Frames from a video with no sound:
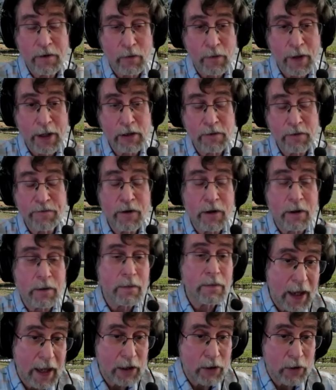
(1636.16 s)
your farm,
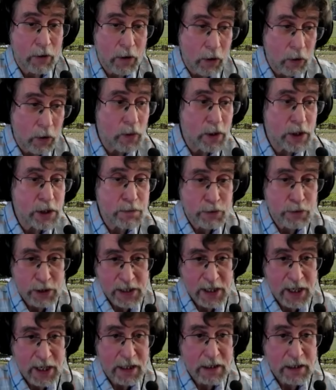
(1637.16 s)
and you're always
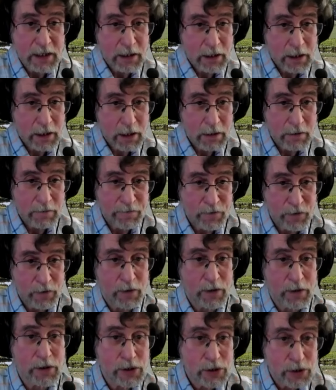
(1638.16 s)
protecting the
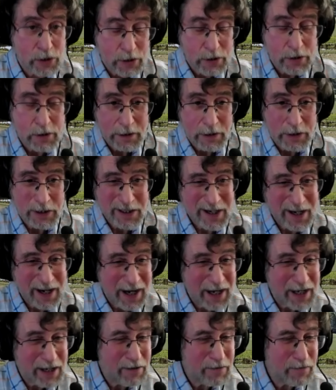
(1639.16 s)
forage. Because
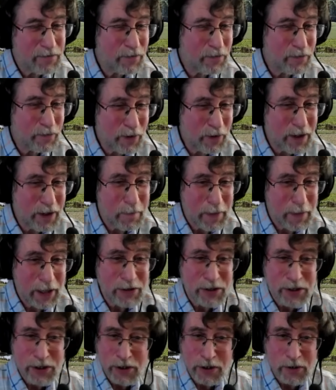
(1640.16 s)
kind of what it
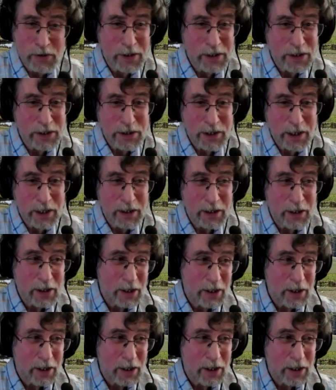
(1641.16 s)
amounts to is that,